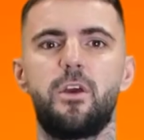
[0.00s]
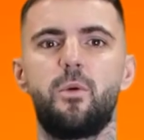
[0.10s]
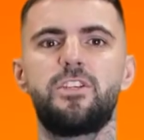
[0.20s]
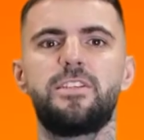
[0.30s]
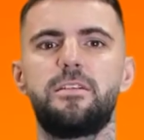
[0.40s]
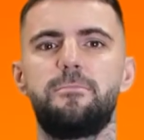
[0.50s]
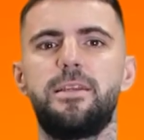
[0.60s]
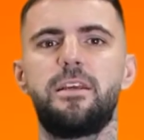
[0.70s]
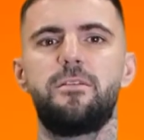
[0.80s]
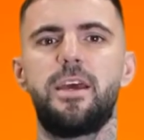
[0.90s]
which is in the
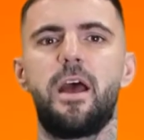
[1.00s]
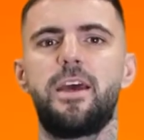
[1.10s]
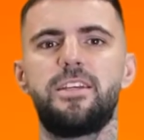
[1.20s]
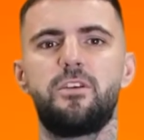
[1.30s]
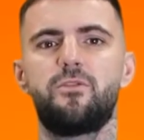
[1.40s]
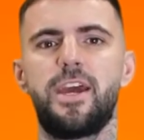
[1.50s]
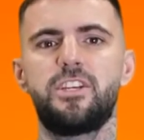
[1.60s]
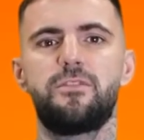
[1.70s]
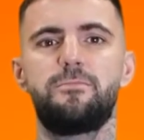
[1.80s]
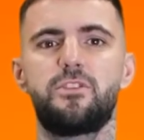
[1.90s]
middle of the ideal
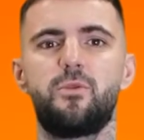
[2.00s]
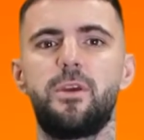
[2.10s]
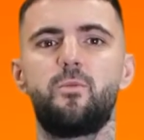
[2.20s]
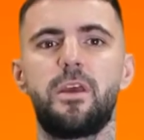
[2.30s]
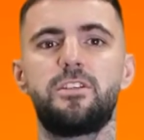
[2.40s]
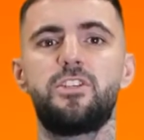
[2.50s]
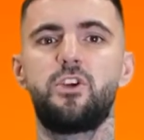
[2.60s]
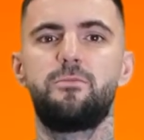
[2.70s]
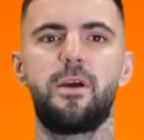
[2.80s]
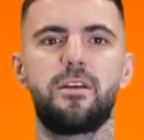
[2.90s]
range of between 1 to
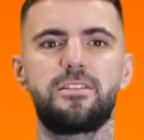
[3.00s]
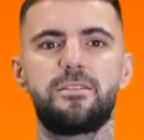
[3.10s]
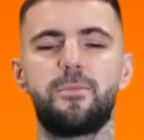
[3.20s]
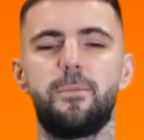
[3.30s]
2 bars.